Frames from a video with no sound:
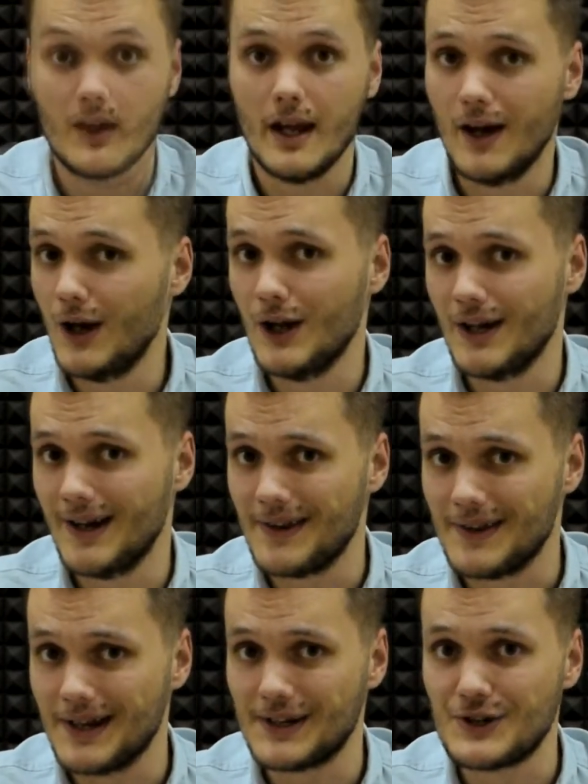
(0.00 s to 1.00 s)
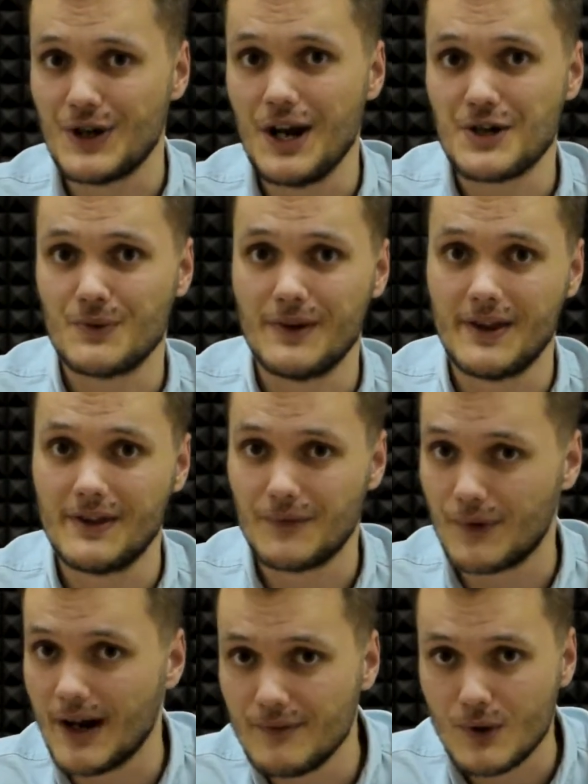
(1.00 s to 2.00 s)
Earlier, the exchange within the
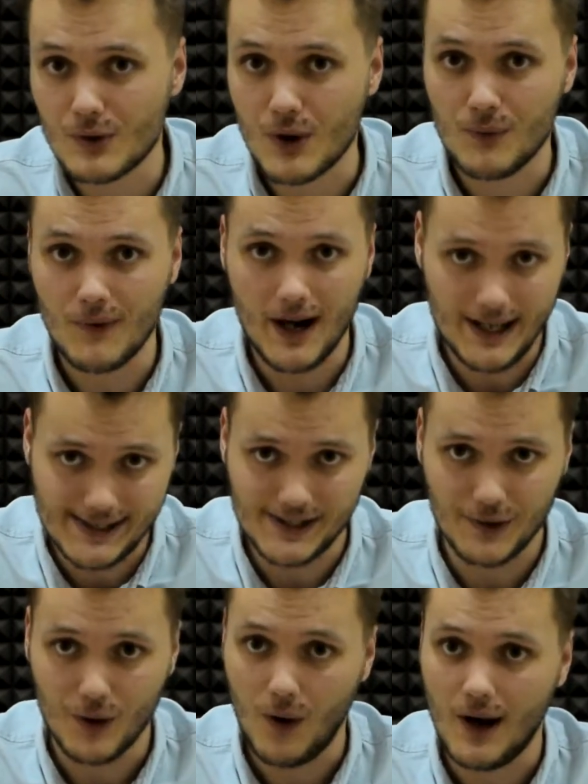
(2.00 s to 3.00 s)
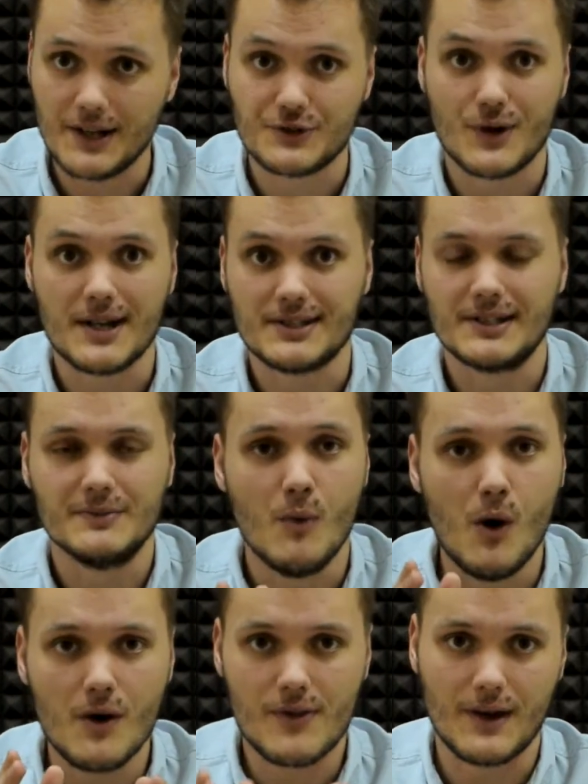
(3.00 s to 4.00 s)
framework of ICO attracted
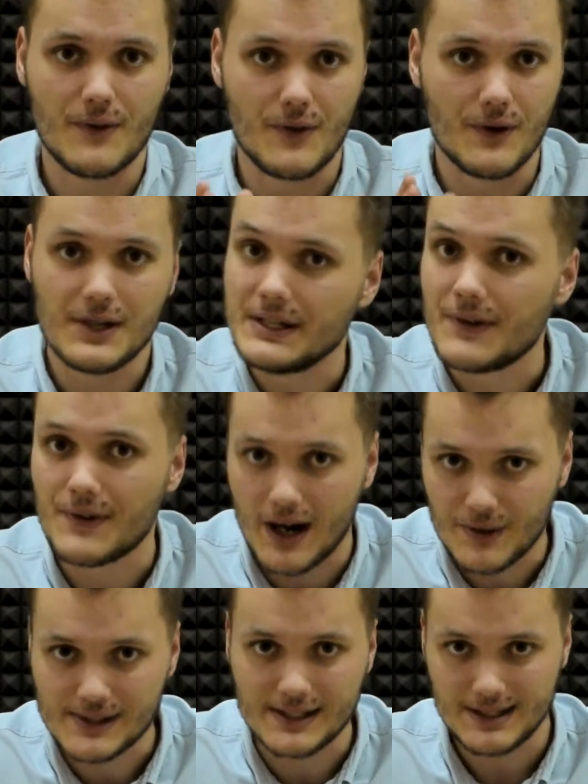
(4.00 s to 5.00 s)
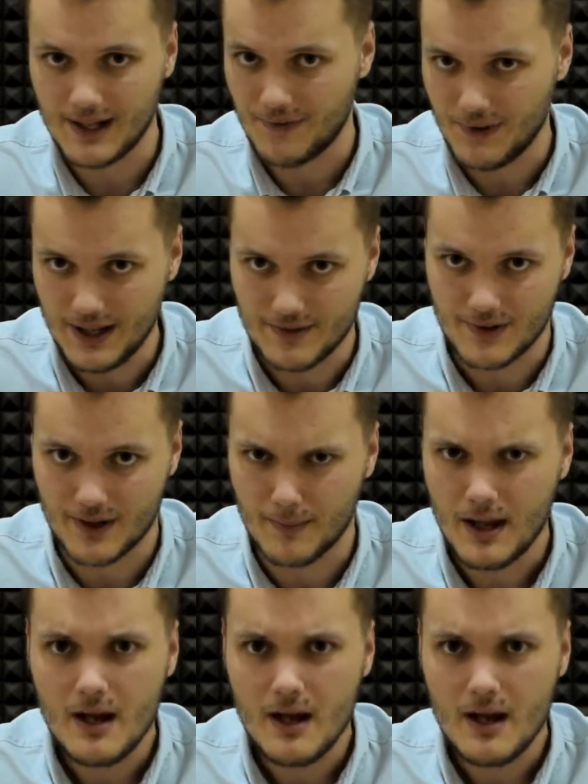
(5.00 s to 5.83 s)
more than 13,000 Ethereum,